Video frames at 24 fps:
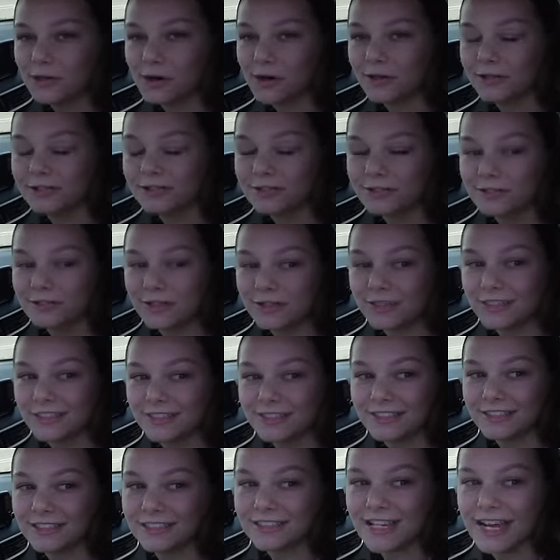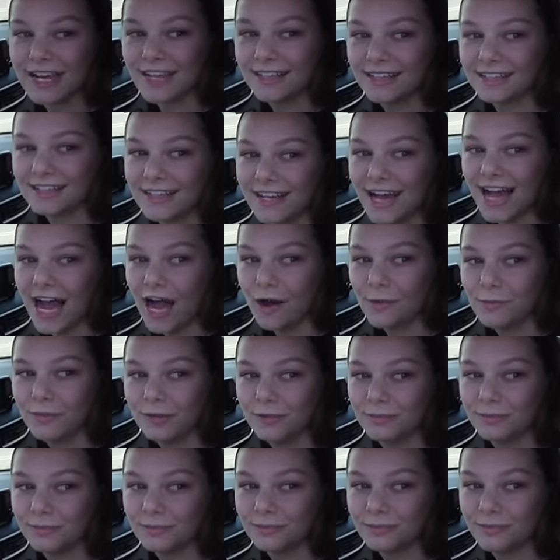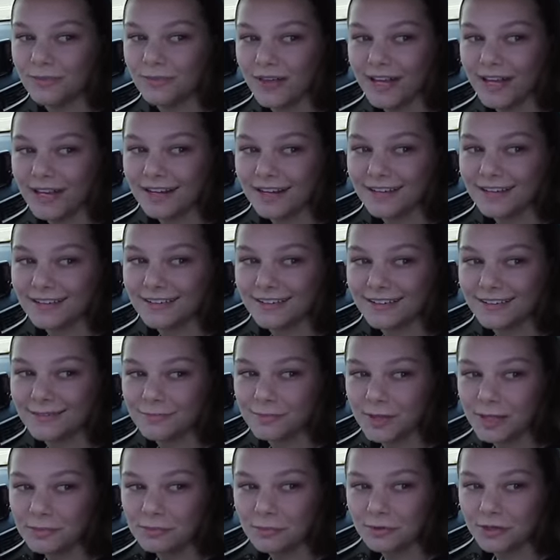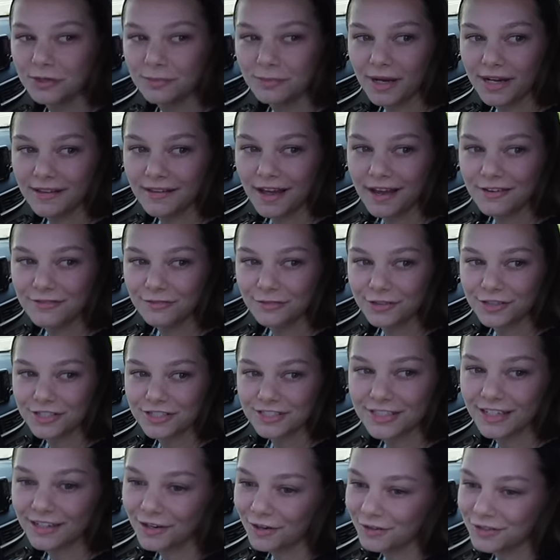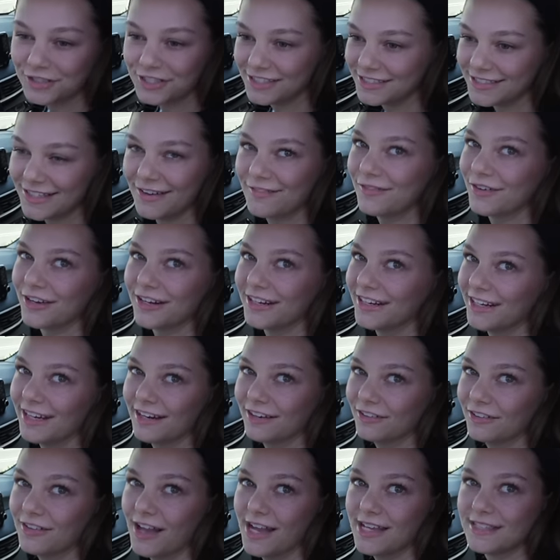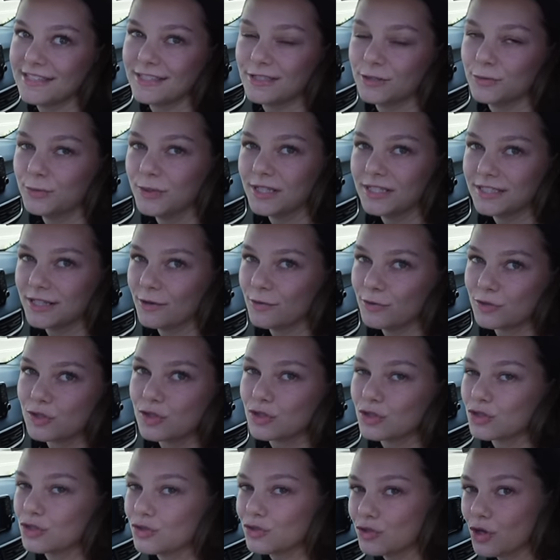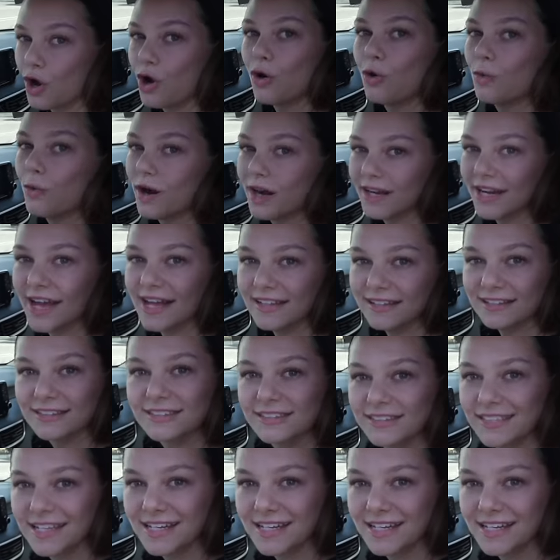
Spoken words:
You also don't understand how many, like, people in my life were just like, oh, she's never gonna get her license because I was so against